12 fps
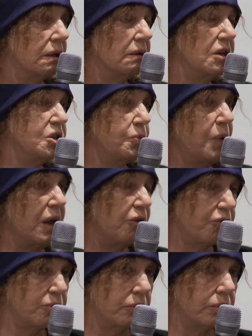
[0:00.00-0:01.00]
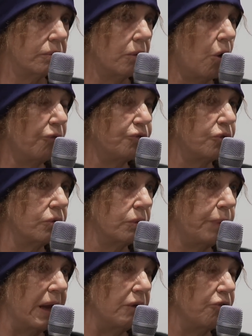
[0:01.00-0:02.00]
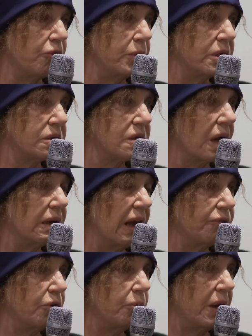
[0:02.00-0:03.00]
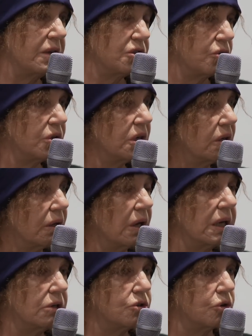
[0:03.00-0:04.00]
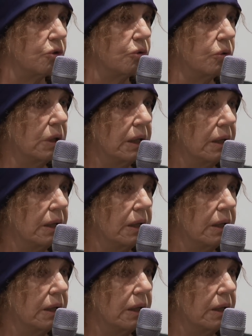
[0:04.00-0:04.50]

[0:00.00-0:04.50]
These are often painted from inside Lavender Bay, so he didn't need to.